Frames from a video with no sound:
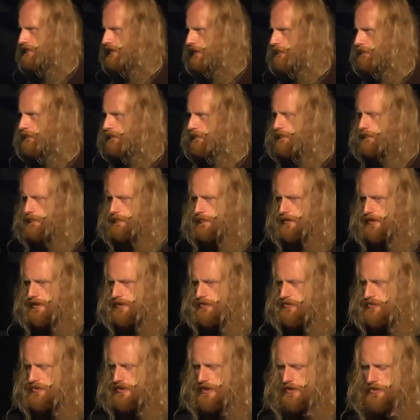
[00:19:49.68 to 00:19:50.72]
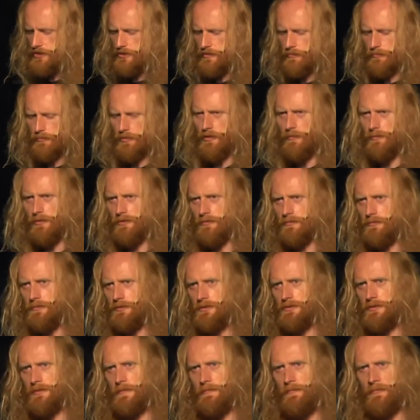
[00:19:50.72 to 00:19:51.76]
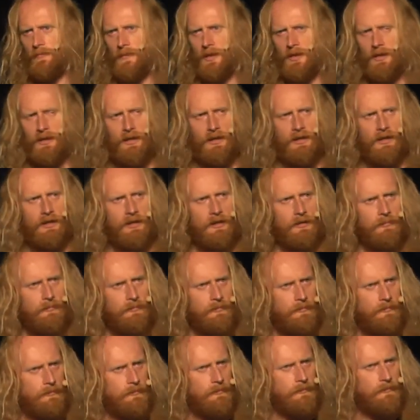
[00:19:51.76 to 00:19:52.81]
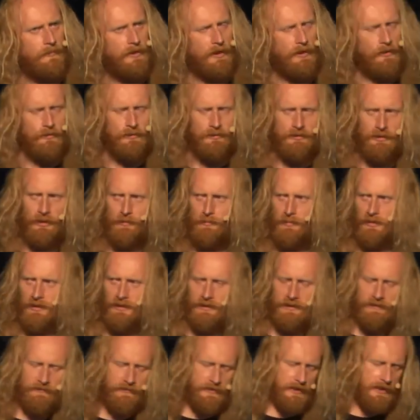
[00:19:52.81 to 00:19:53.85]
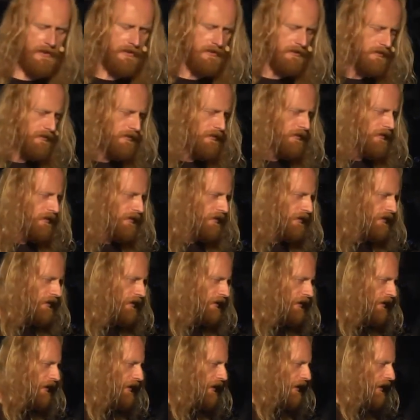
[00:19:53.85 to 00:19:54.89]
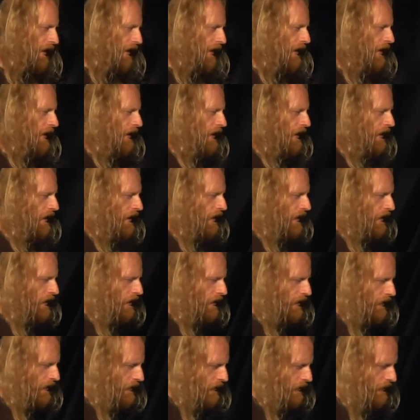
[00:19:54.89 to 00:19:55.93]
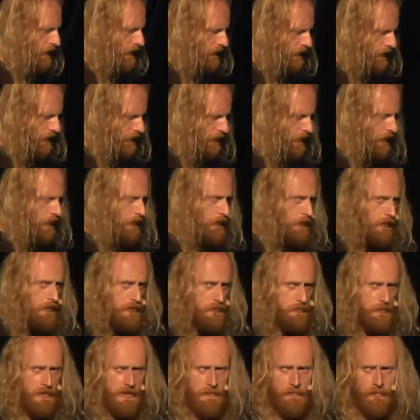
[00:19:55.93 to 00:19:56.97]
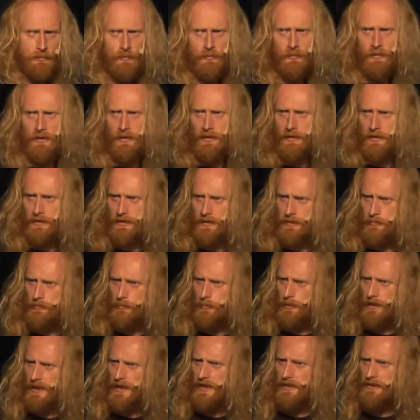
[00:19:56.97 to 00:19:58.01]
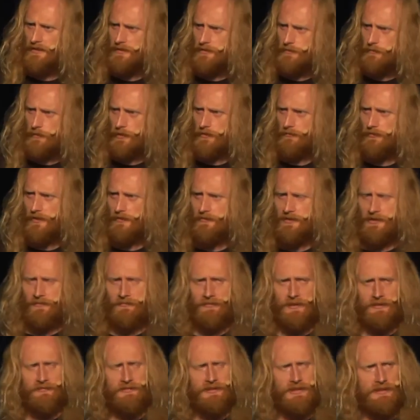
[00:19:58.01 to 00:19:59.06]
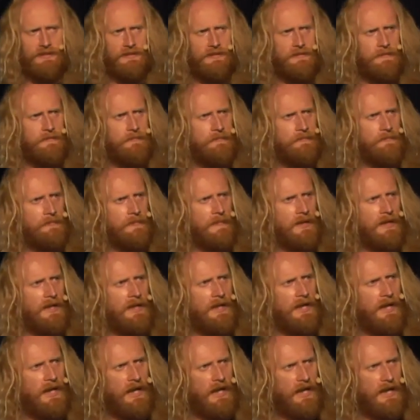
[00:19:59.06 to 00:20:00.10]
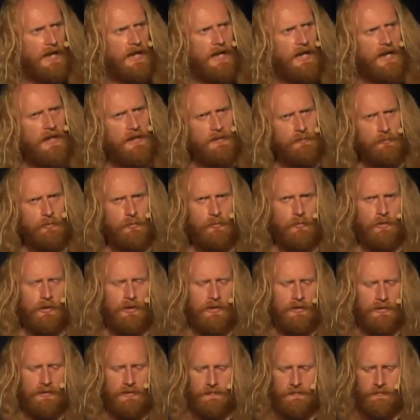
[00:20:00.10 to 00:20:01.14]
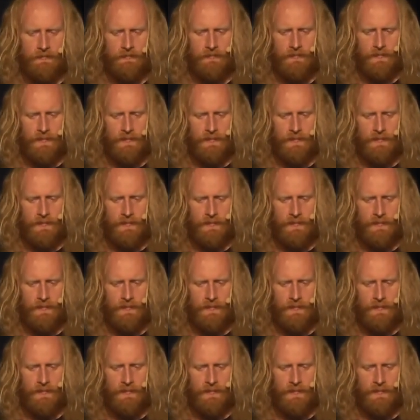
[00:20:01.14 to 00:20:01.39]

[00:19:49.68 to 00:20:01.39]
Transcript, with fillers: some injection problems. But I also believe that uh, you know, those people can blend with 50 50 and it will work.